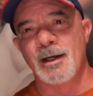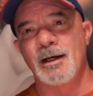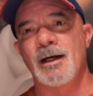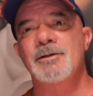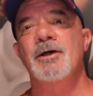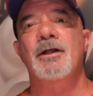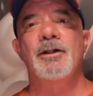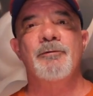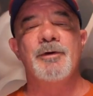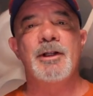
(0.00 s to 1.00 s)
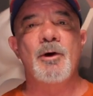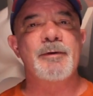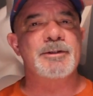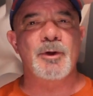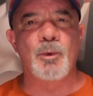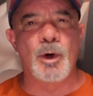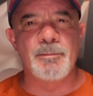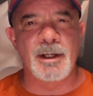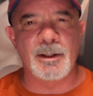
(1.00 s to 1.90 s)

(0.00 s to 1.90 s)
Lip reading: And I took a little video of it. It's only 1 minute